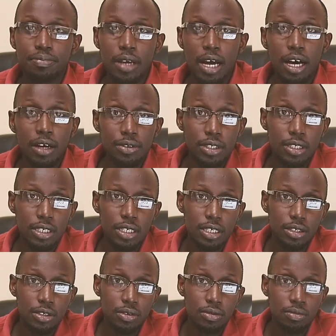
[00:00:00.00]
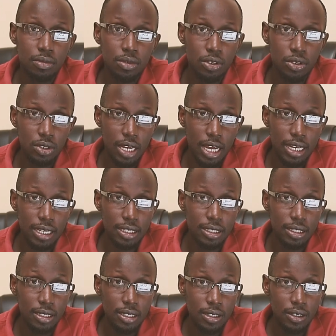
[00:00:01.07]
outside Uganda.
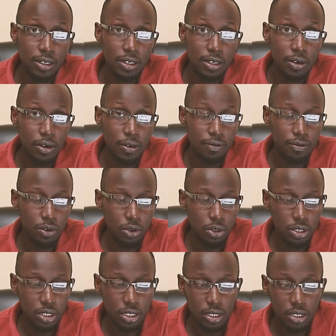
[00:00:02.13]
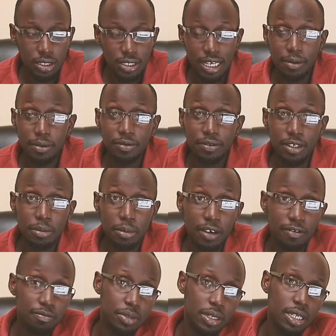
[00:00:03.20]
Of course, some of them
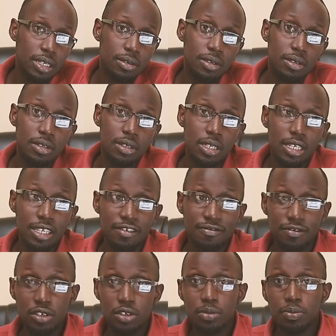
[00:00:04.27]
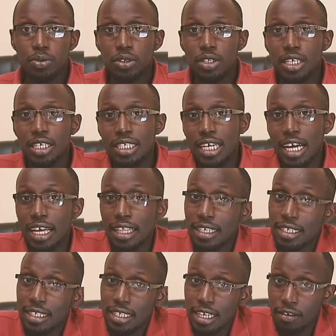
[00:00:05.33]
have been individual projects,
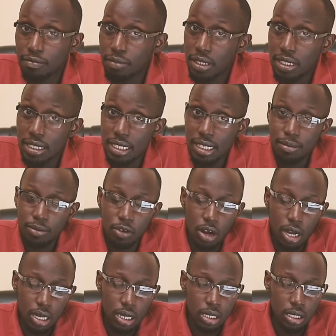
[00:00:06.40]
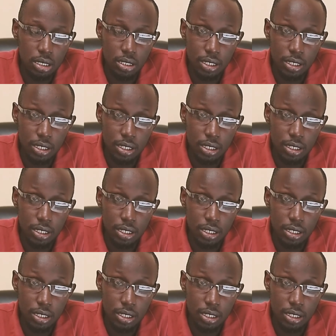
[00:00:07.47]
others have been teamwork.